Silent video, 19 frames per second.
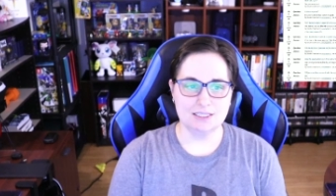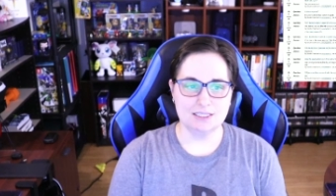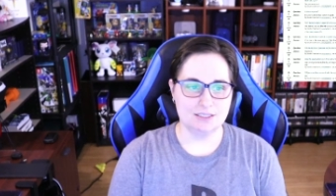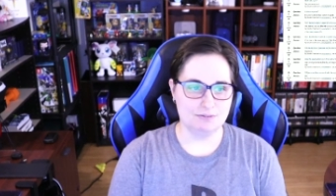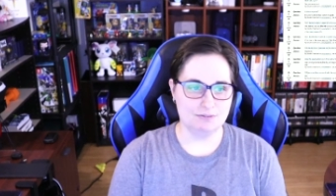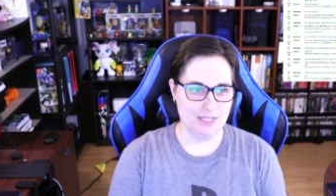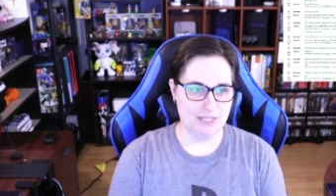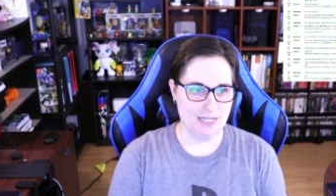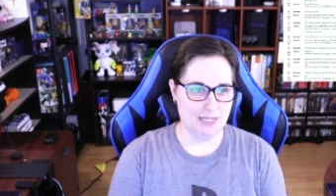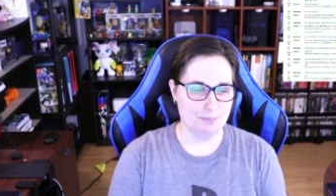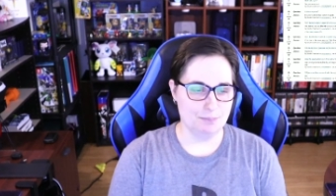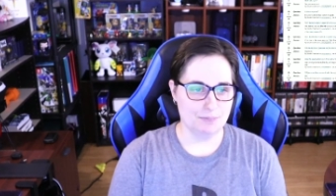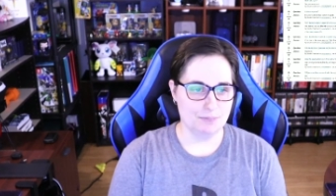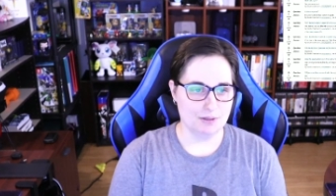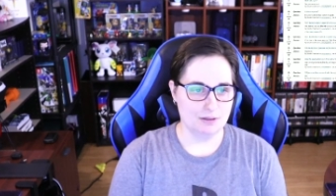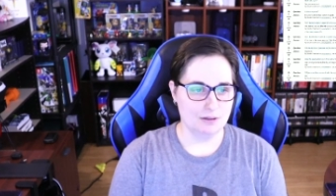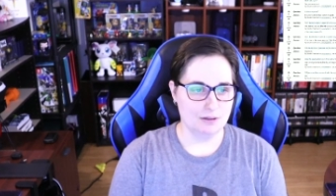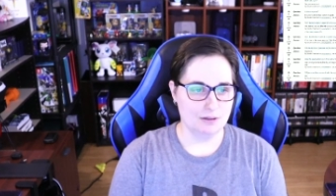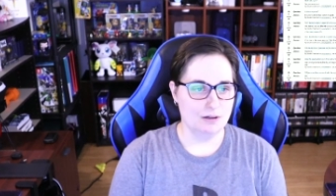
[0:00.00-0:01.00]
V?
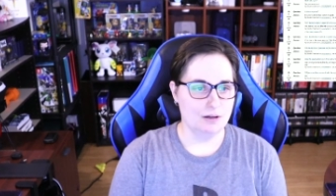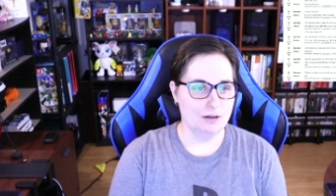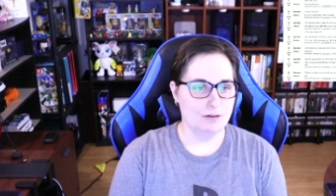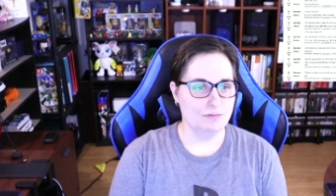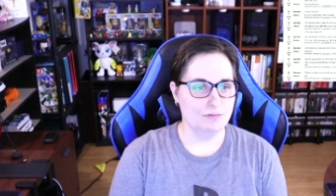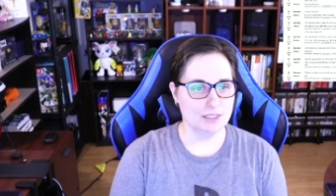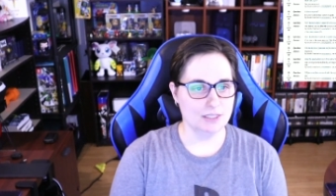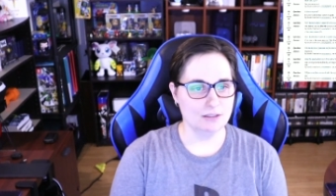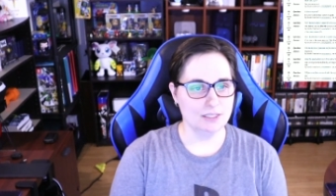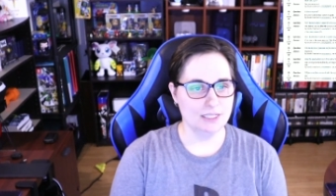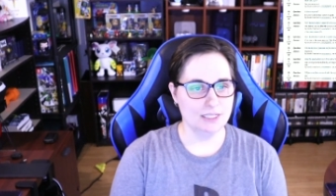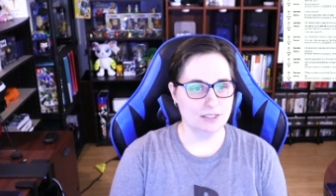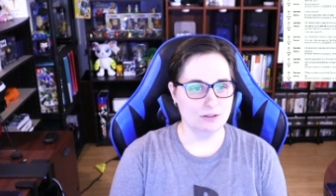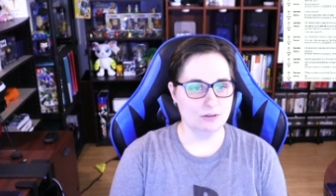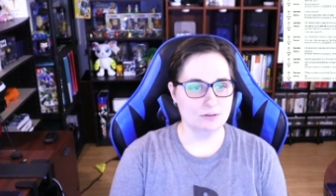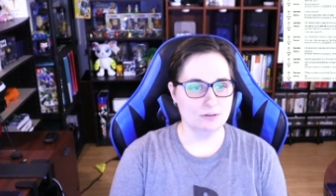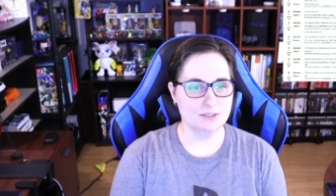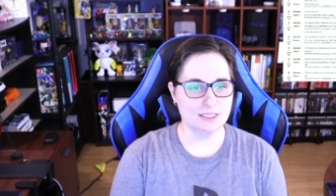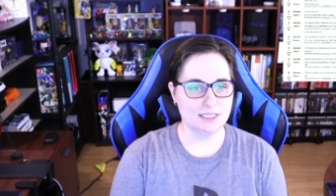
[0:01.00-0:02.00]
Vital
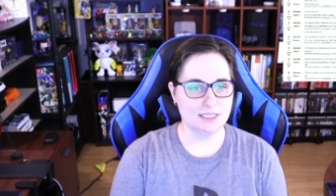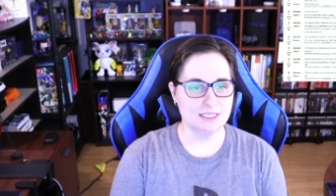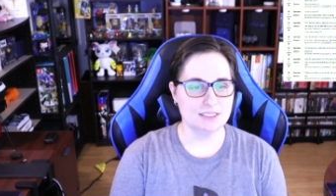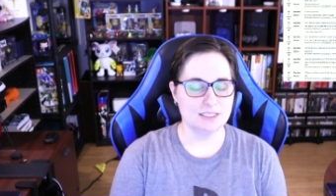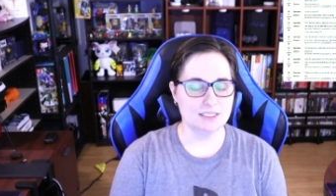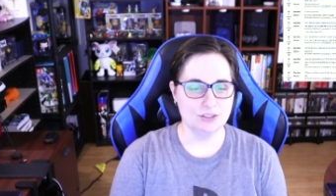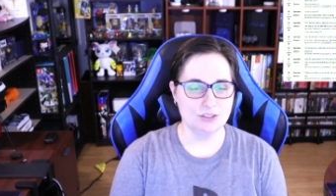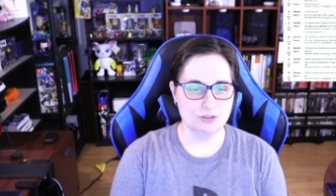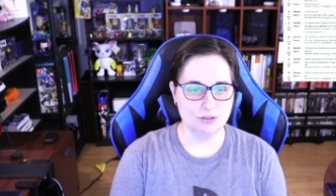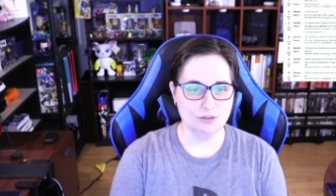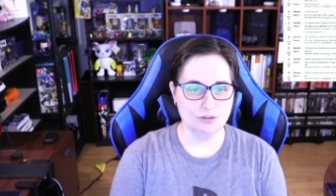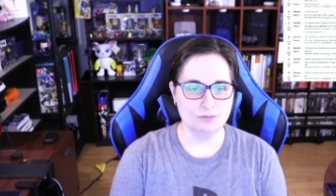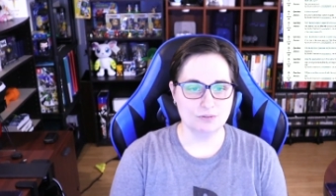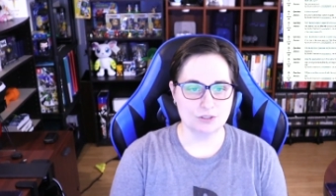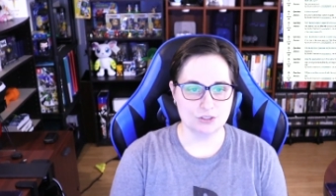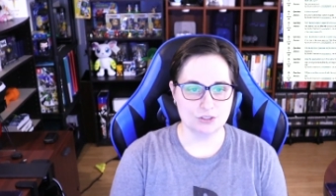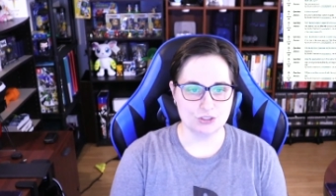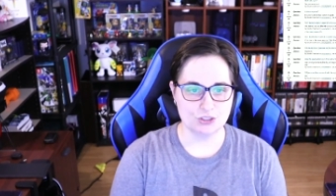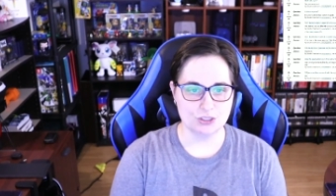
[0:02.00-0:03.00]
Heroes is the newer
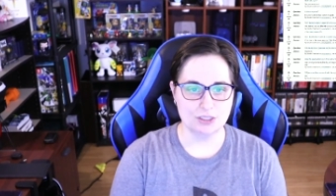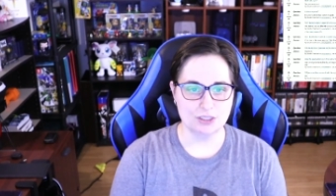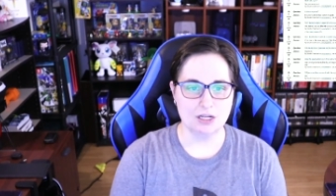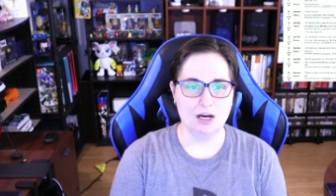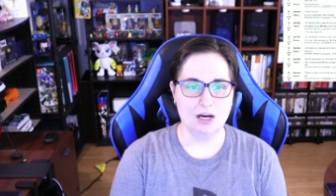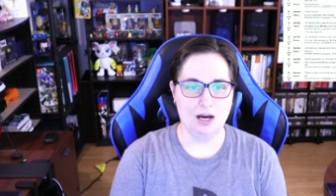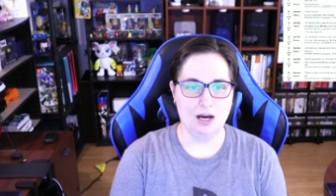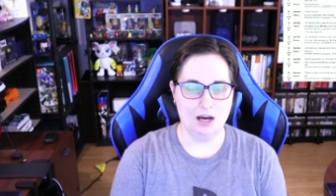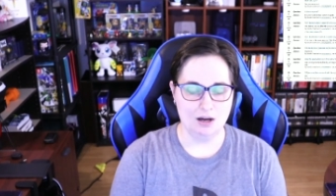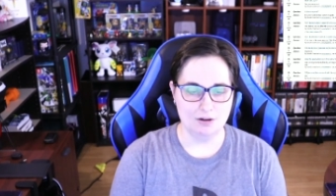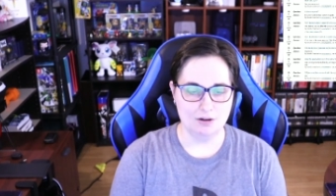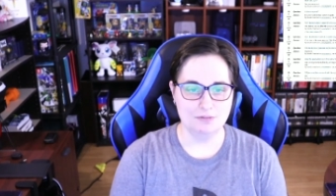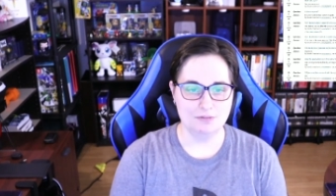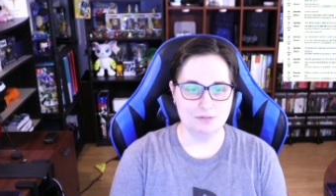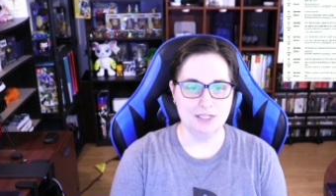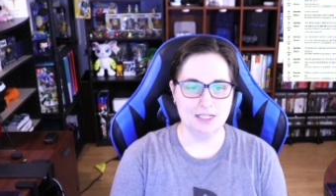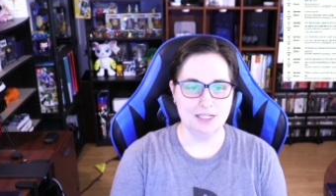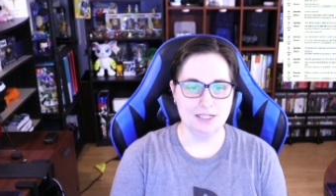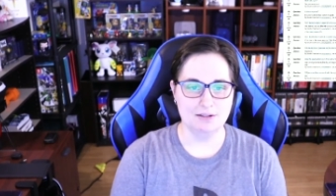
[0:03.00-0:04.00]
version of
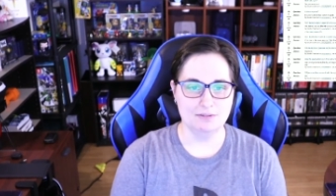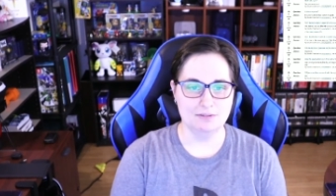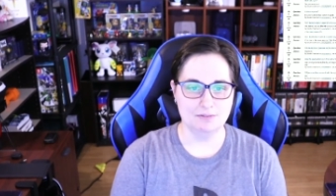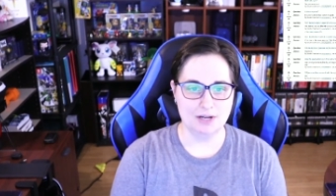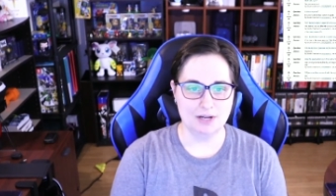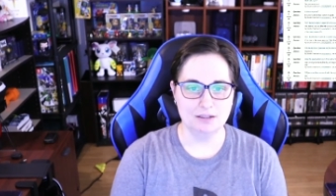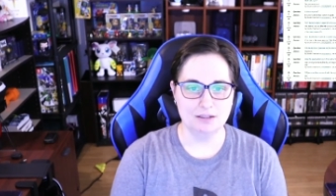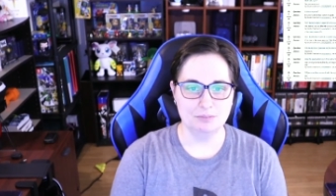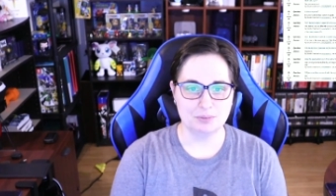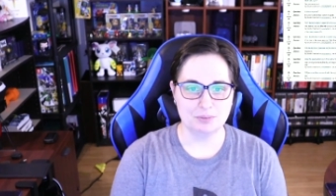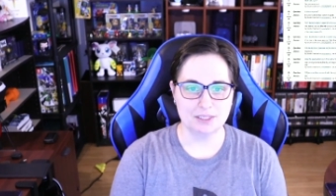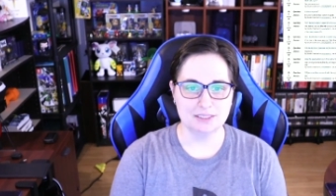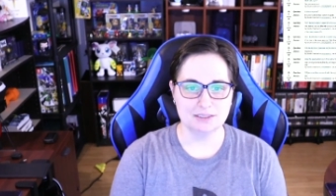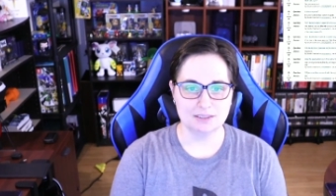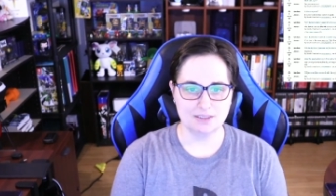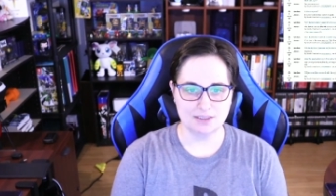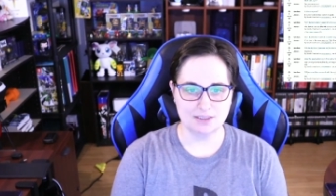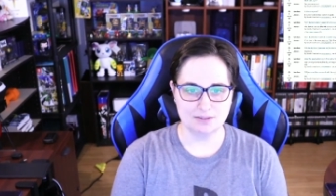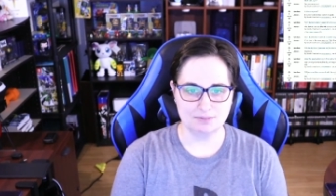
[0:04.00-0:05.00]
the Vital
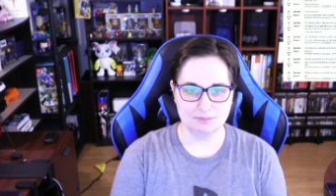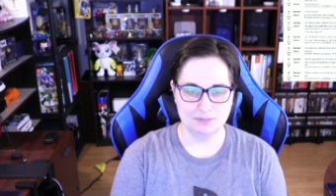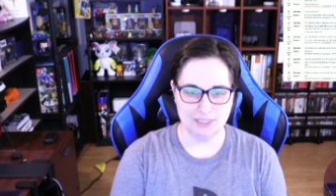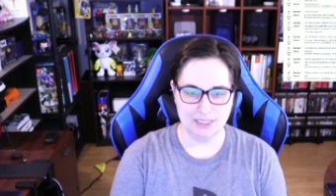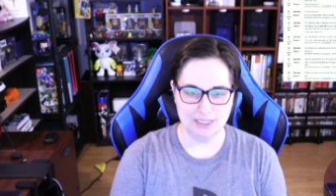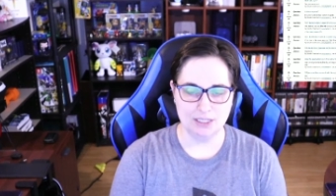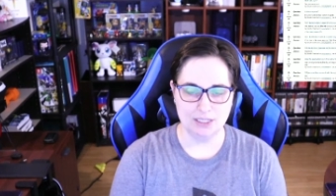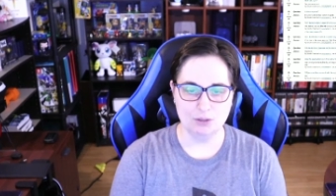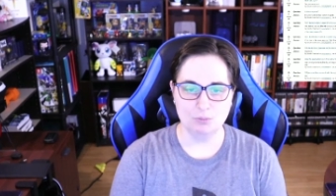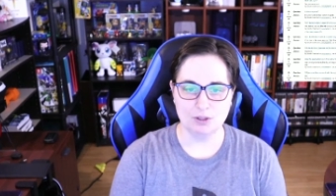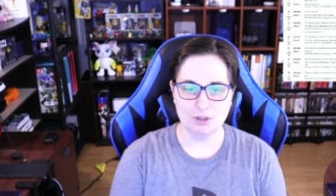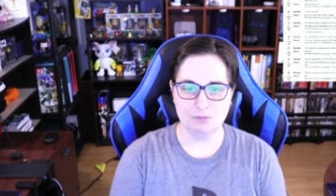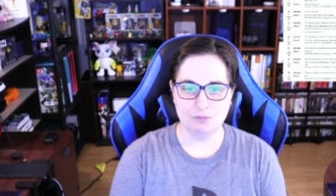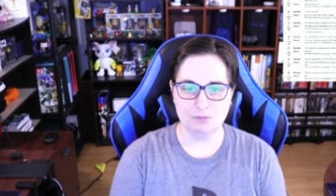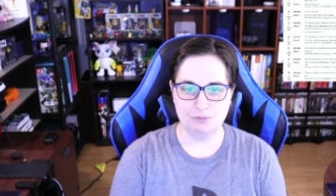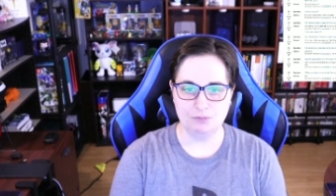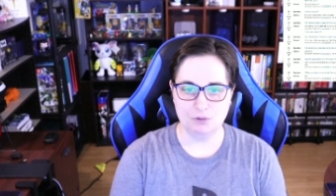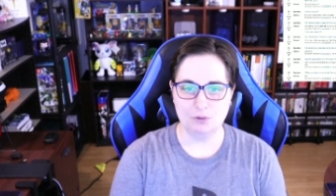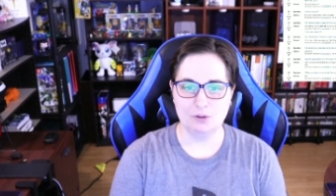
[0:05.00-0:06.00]
Bracelet V with
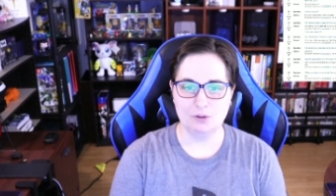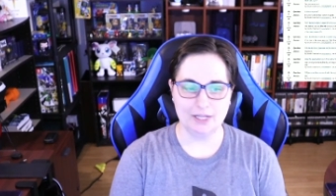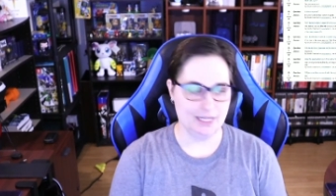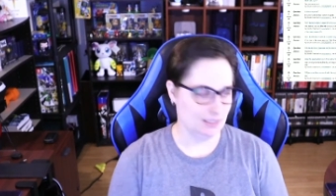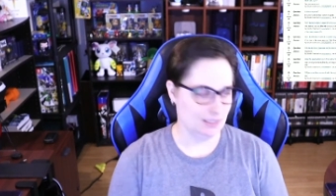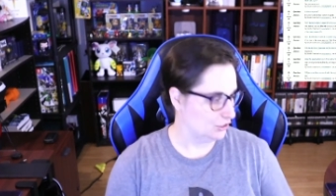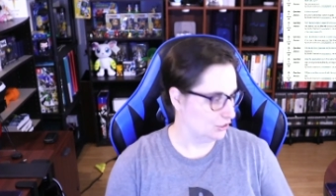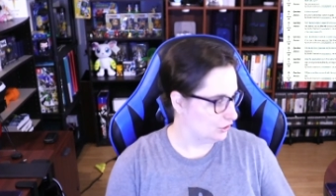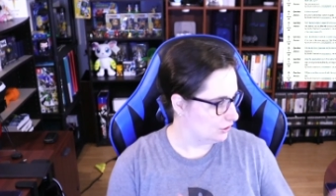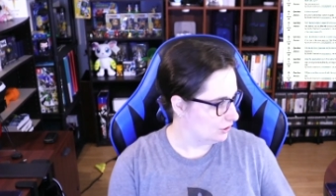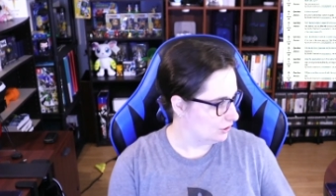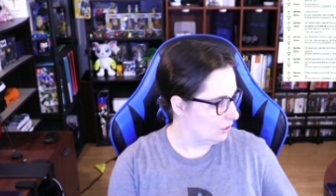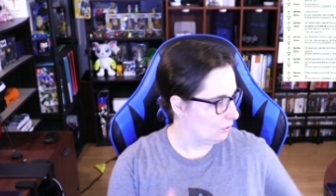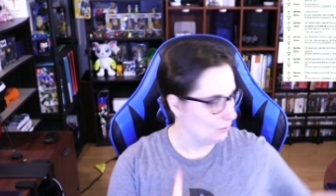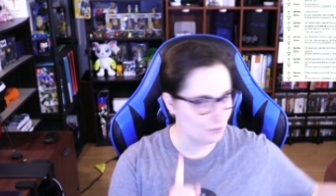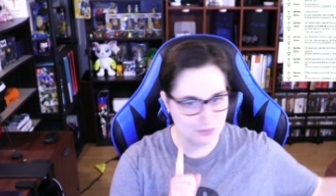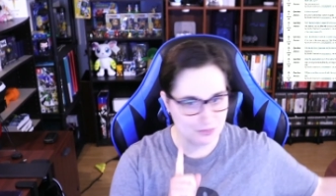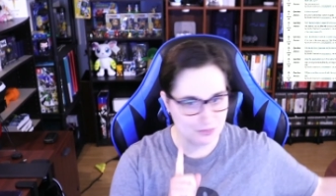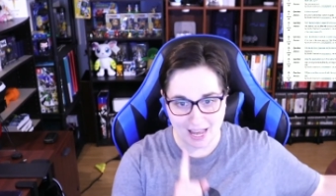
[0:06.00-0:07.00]
full English. So
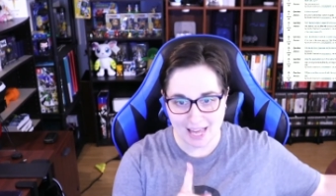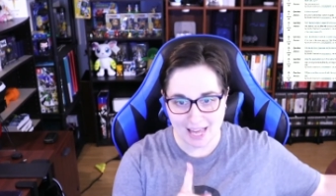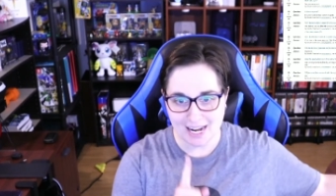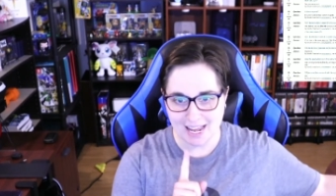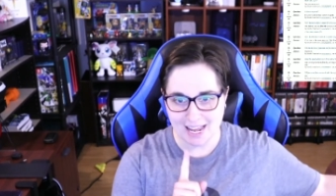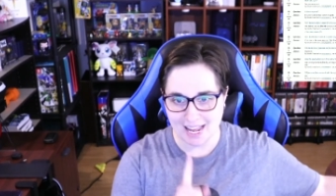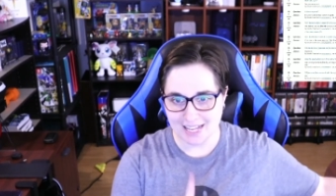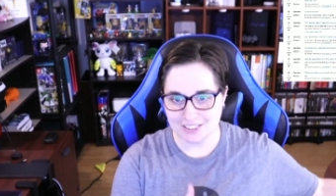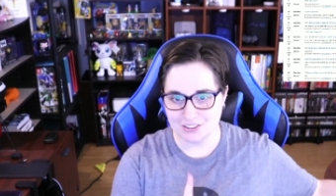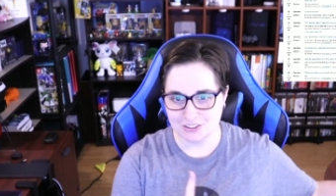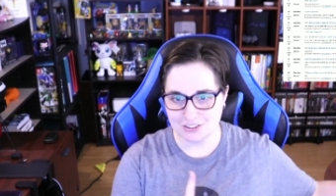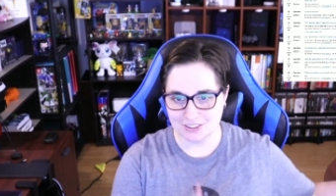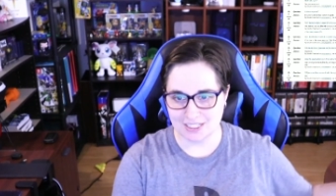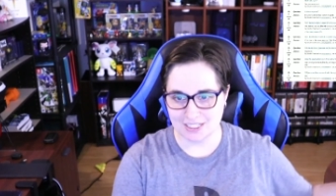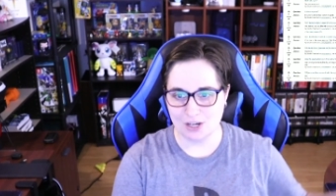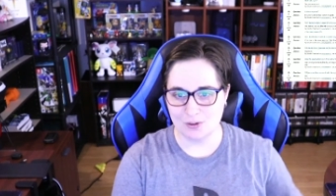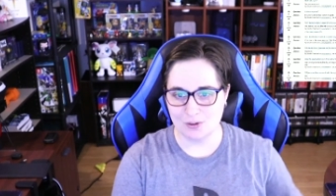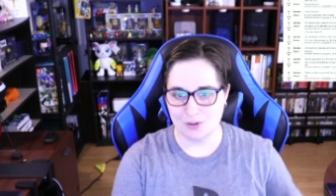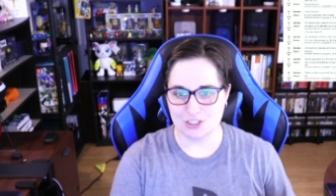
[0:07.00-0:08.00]
that answers
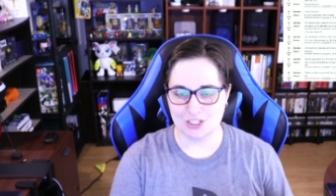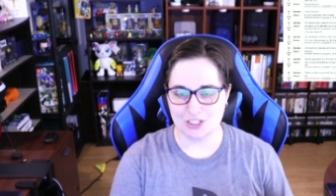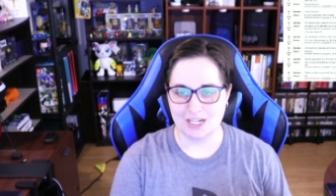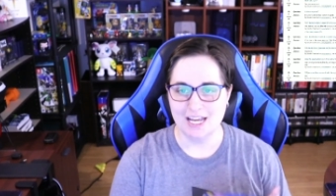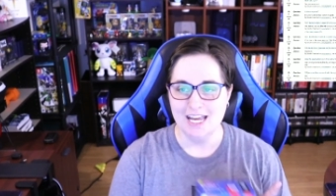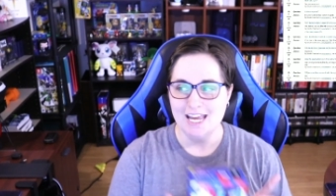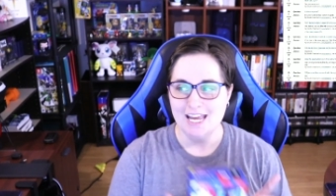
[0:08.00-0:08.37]
that question.